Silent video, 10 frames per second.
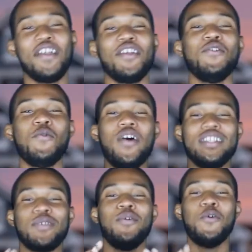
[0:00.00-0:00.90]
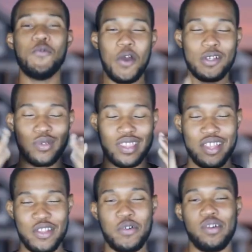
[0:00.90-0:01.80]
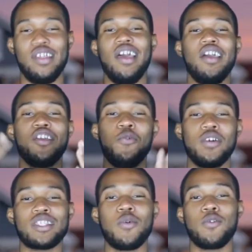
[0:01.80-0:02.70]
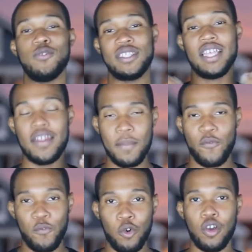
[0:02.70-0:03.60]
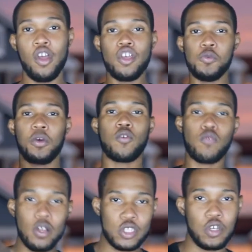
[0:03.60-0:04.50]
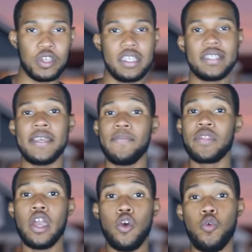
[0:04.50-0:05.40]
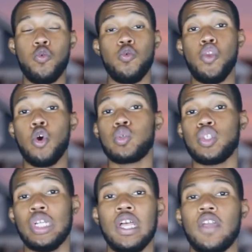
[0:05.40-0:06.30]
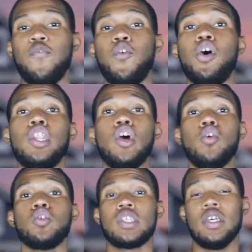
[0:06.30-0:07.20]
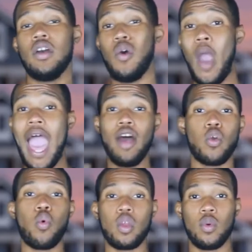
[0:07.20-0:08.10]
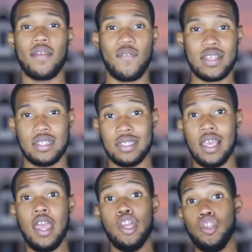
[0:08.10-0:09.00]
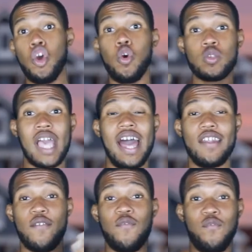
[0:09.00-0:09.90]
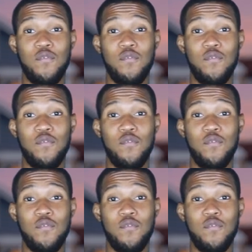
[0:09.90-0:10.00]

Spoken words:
You want someone who knows what they're doing. You want someone who's done it before. You want a realtor on your team who knows what you're looking for, knows how to work with investors, knows how to